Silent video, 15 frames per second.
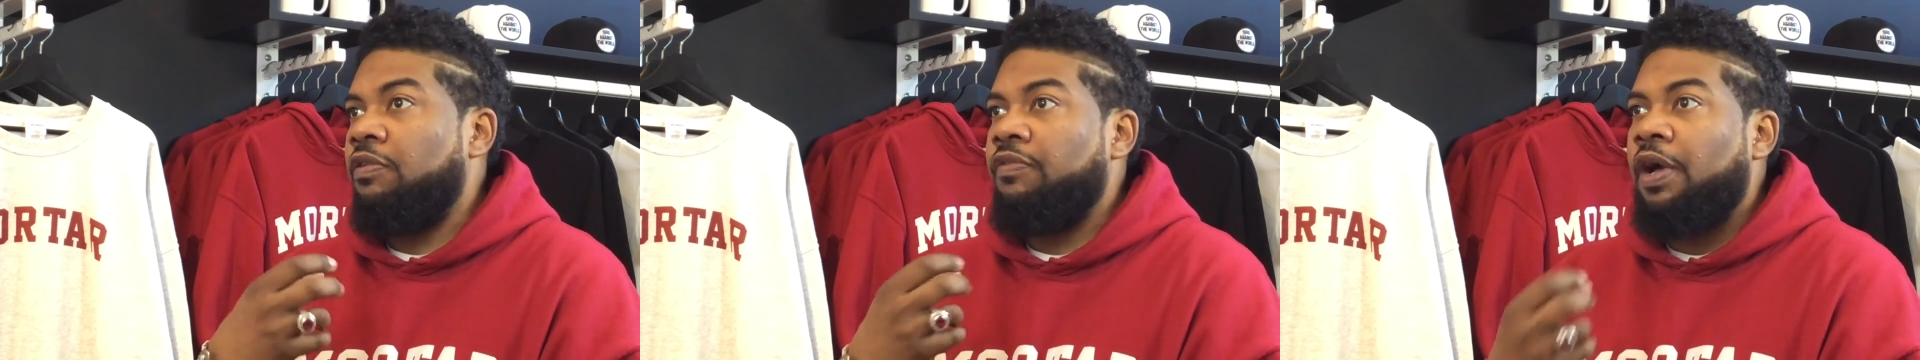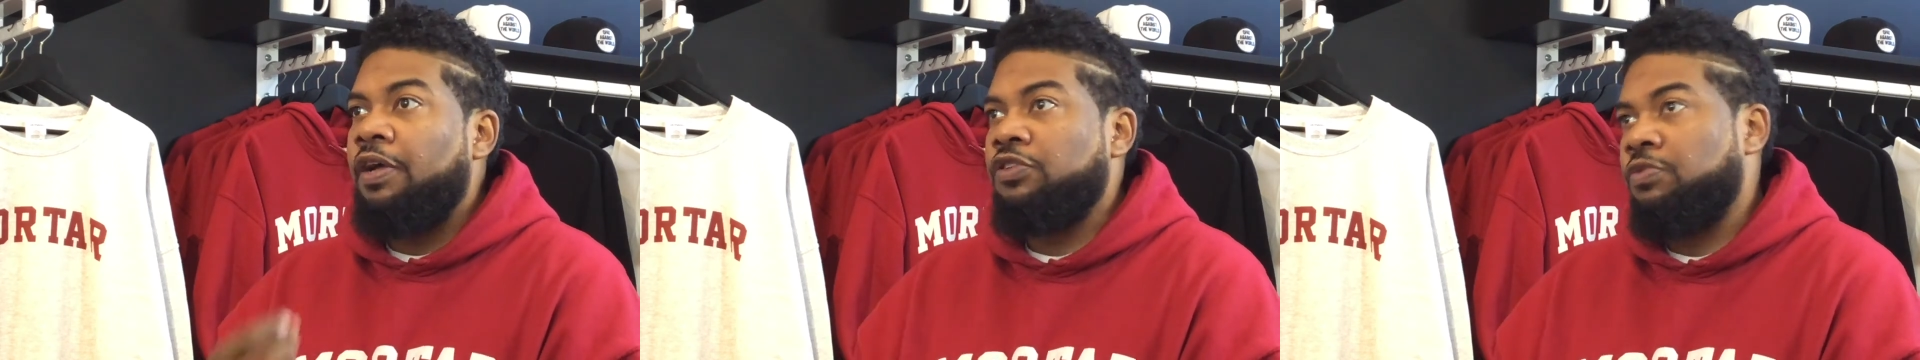
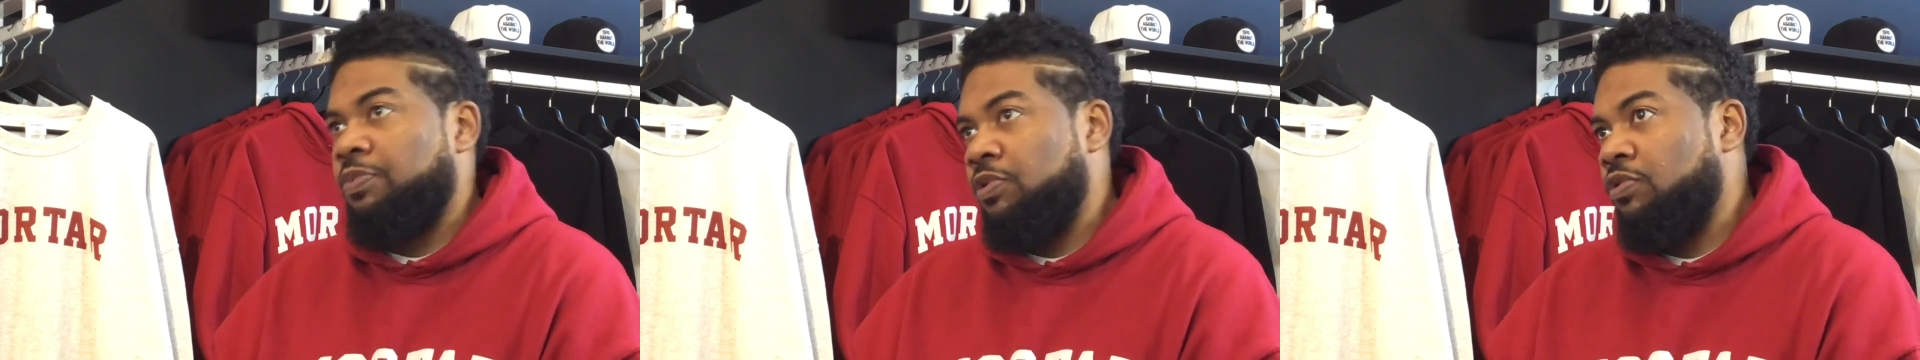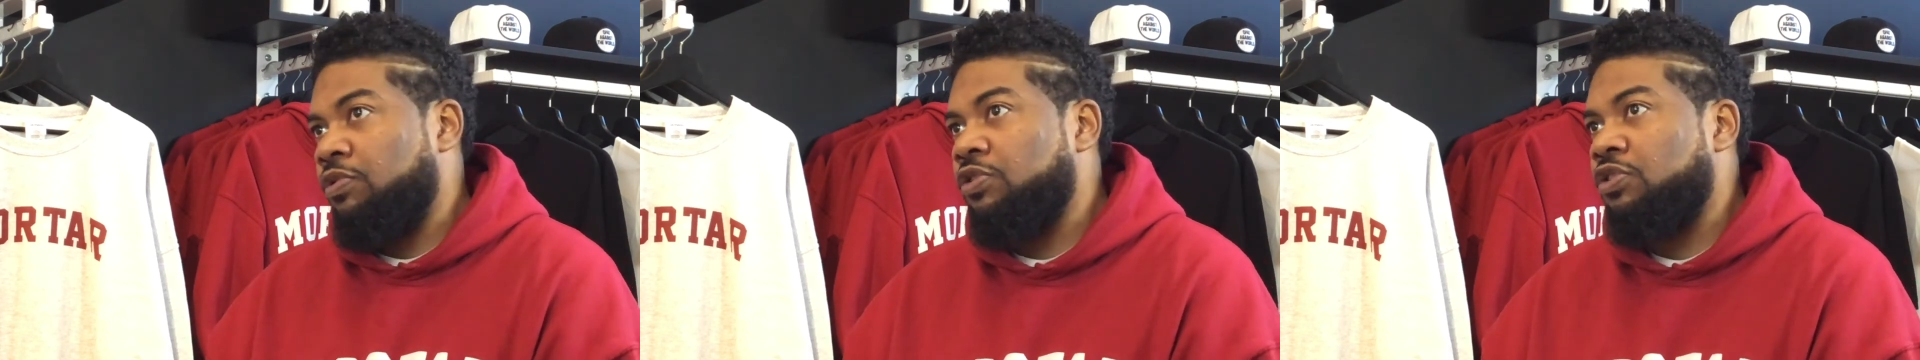
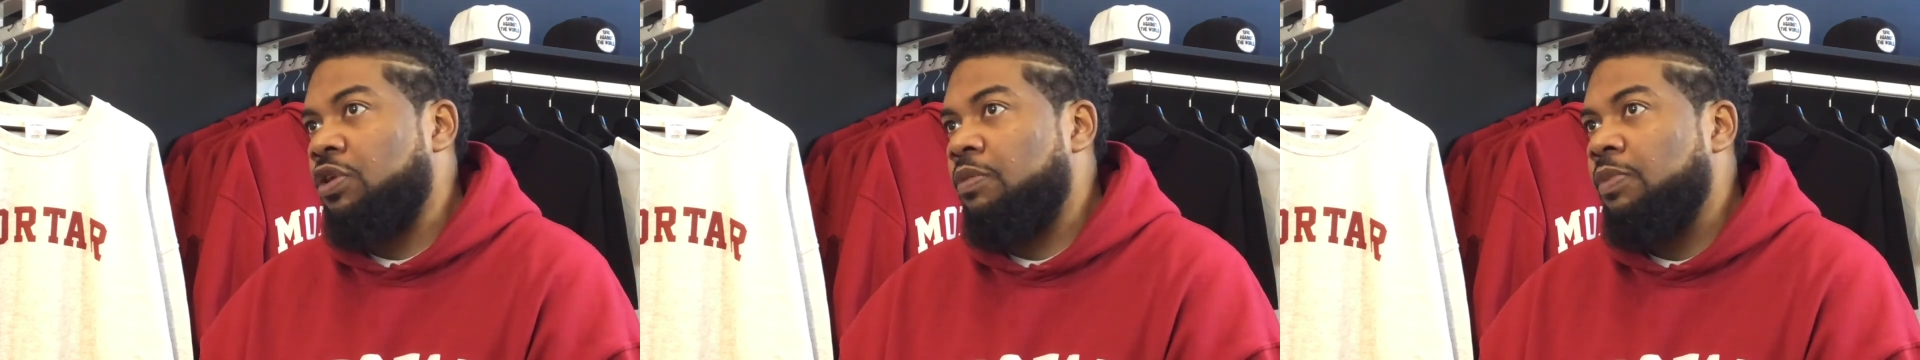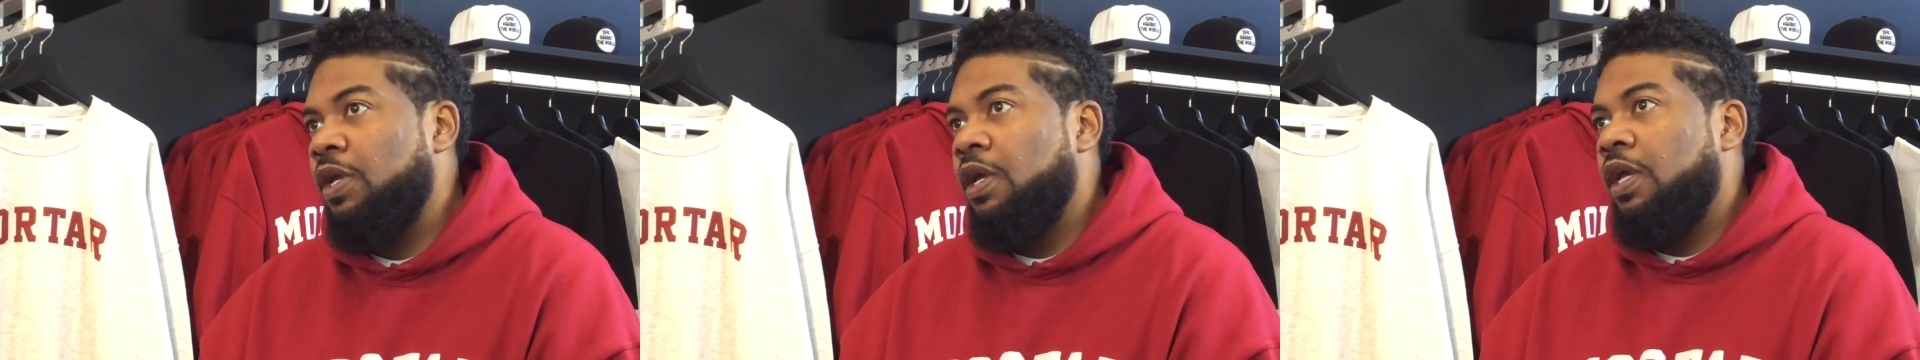
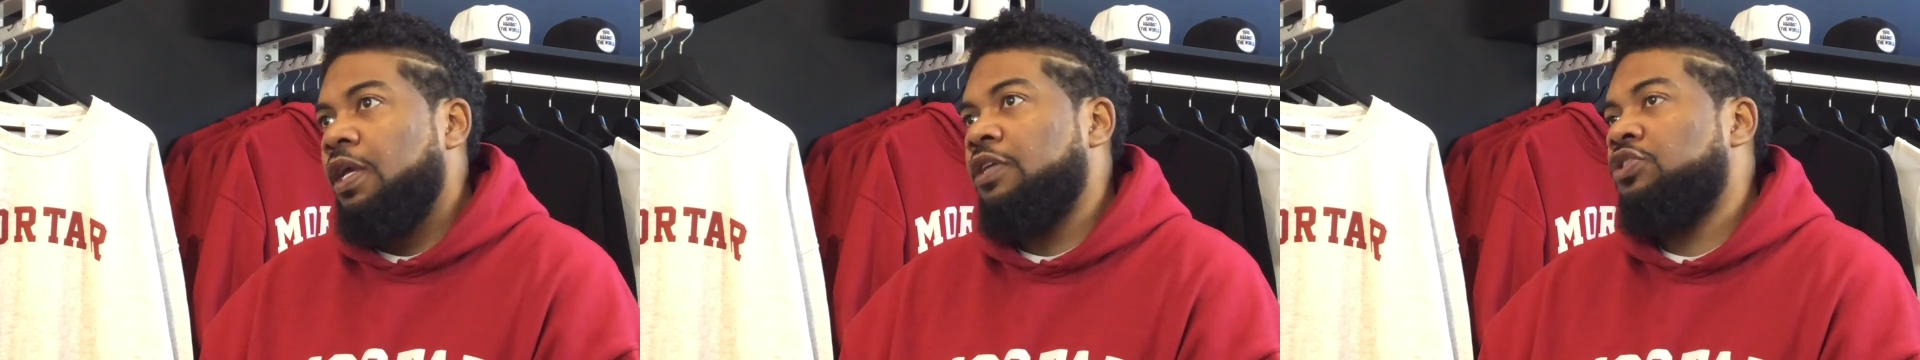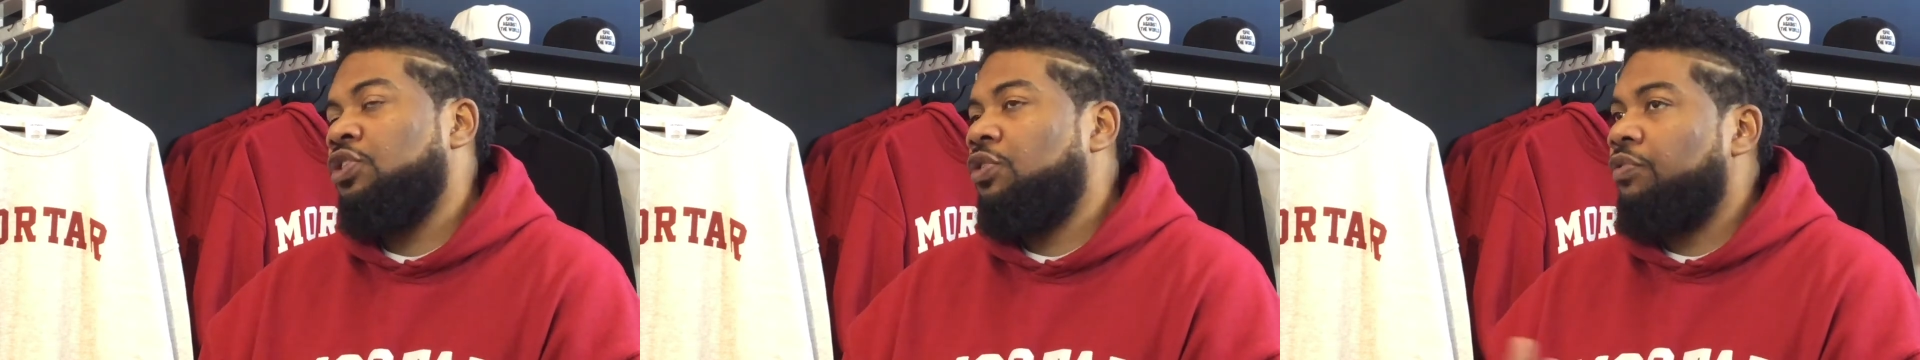entrepreneurship
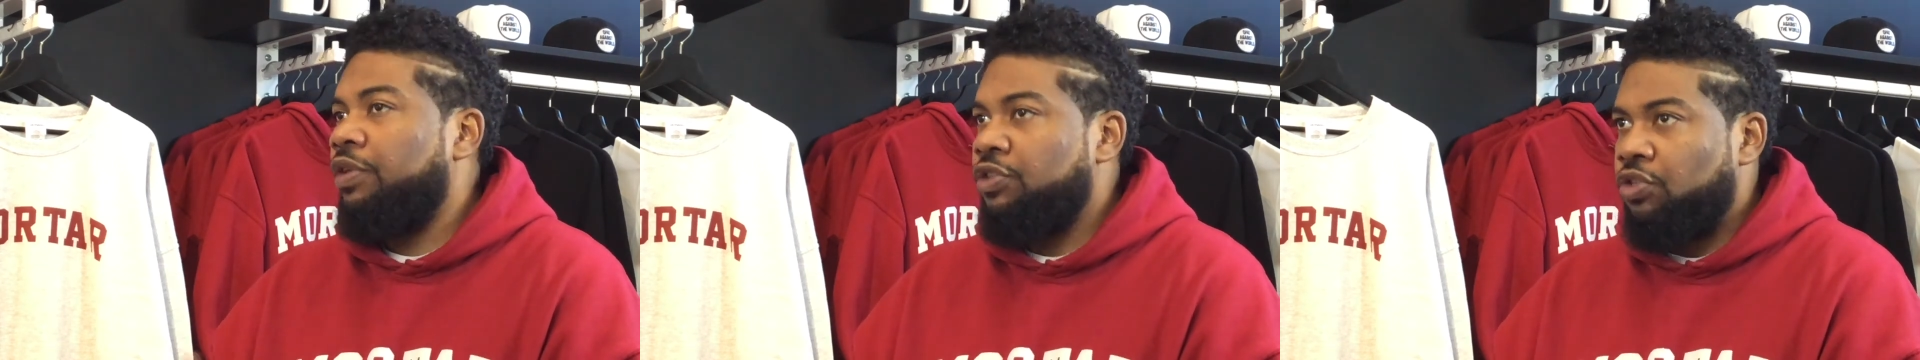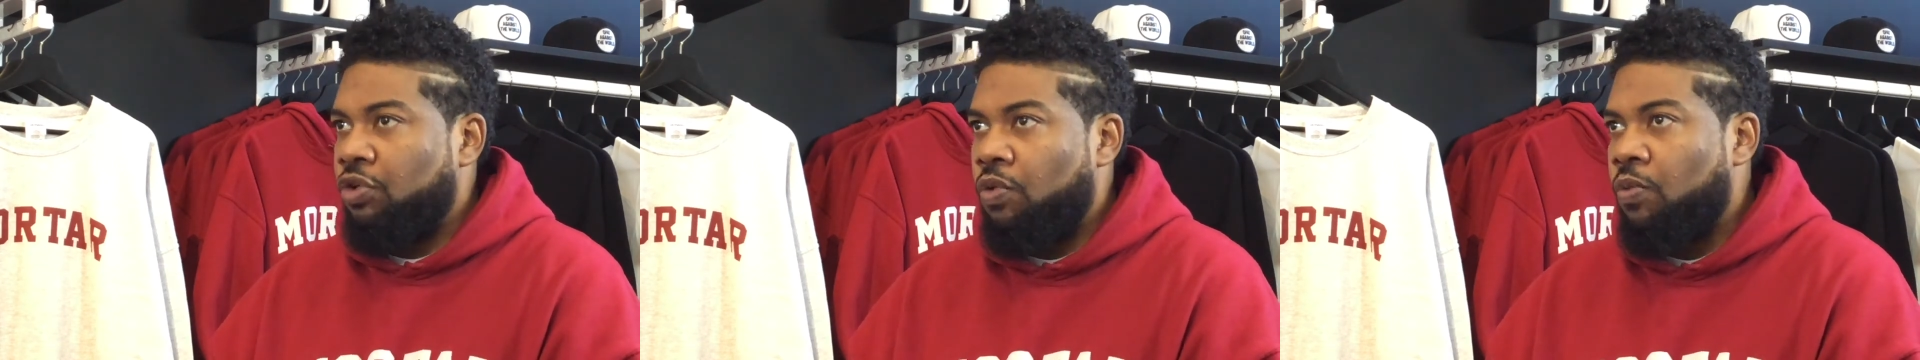and
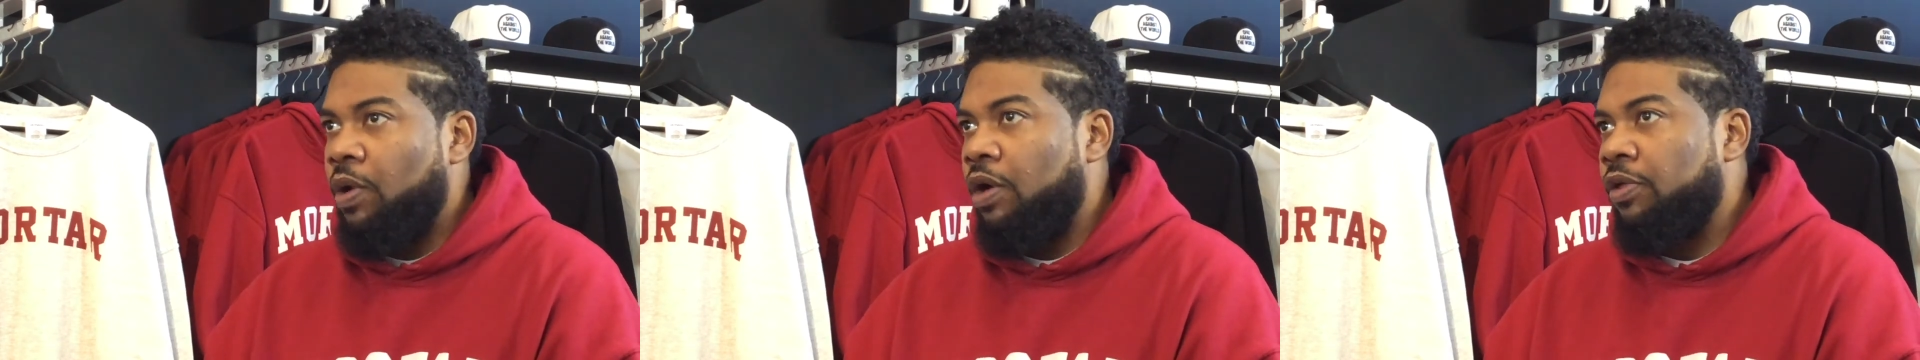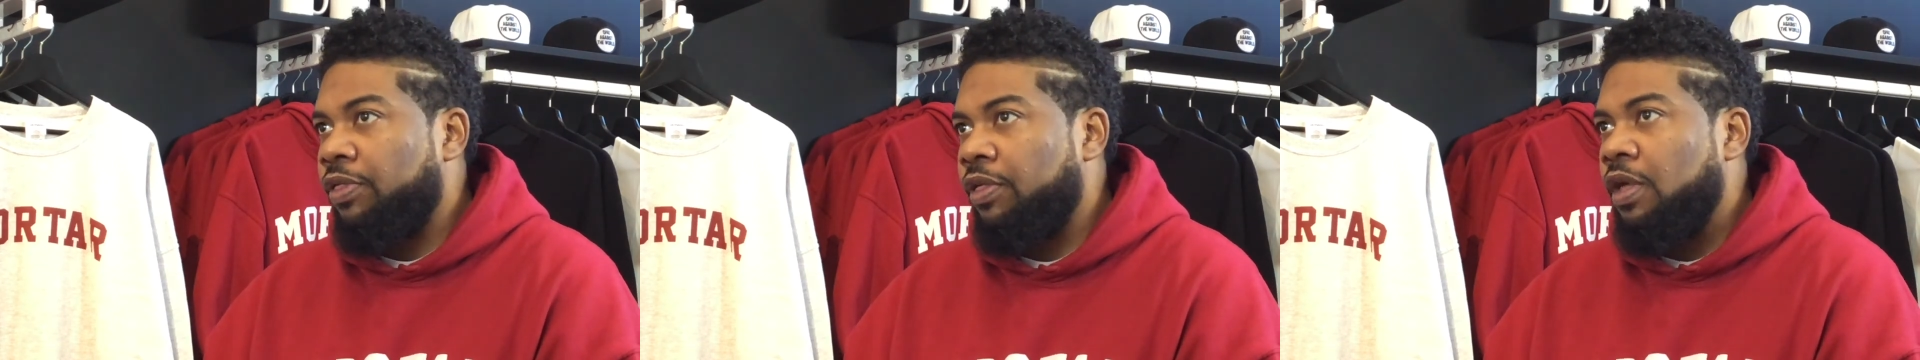generational wealth.